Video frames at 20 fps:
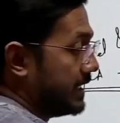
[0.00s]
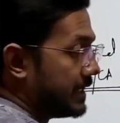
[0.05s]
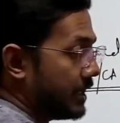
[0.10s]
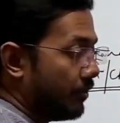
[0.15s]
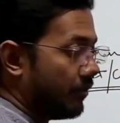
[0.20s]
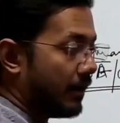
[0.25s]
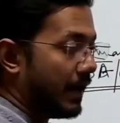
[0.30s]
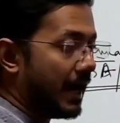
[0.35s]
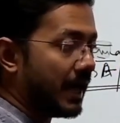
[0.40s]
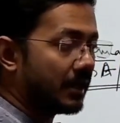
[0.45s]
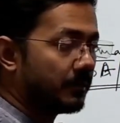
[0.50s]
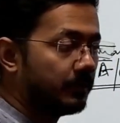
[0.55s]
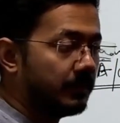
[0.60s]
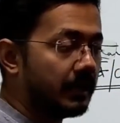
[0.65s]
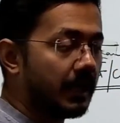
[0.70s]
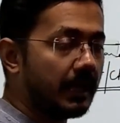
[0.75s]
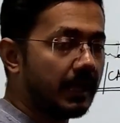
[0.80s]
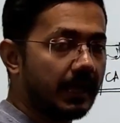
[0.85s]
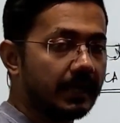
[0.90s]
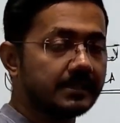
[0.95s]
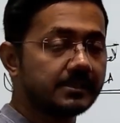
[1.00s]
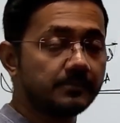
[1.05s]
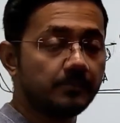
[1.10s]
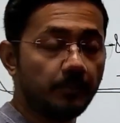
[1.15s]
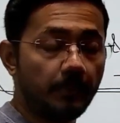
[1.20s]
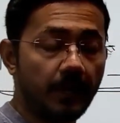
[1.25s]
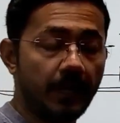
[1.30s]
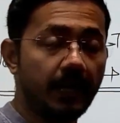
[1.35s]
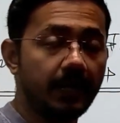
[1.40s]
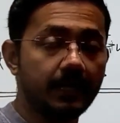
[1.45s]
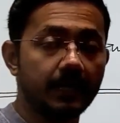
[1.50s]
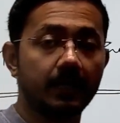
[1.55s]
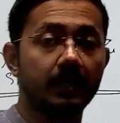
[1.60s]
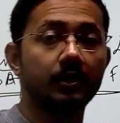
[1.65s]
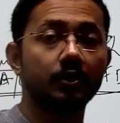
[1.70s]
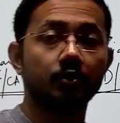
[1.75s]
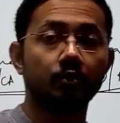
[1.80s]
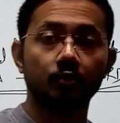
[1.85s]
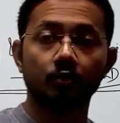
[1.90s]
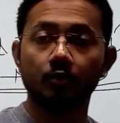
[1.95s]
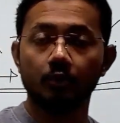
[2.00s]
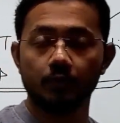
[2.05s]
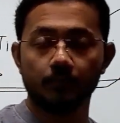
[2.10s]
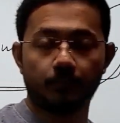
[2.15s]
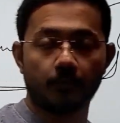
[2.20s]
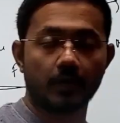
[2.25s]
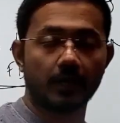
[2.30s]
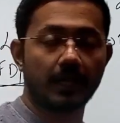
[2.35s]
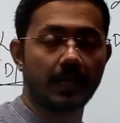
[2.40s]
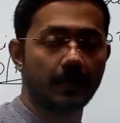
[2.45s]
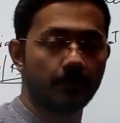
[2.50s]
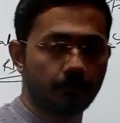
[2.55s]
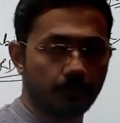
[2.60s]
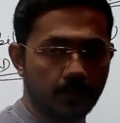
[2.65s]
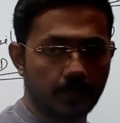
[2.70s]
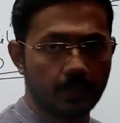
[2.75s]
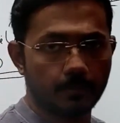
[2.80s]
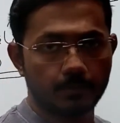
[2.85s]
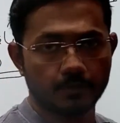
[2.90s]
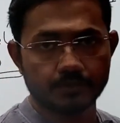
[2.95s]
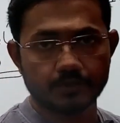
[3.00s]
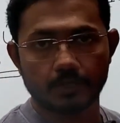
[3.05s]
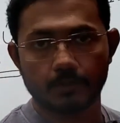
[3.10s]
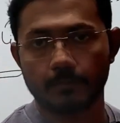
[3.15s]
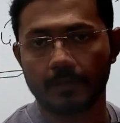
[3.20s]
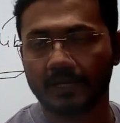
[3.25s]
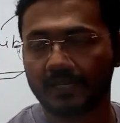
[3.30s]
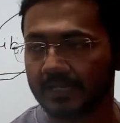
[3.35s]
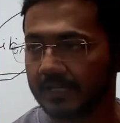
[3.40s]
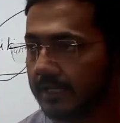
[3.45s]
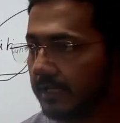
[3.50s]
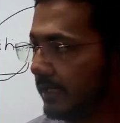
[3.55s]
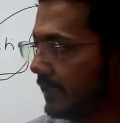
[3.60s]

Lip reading: Now RBI has made a rule for every commercial bank in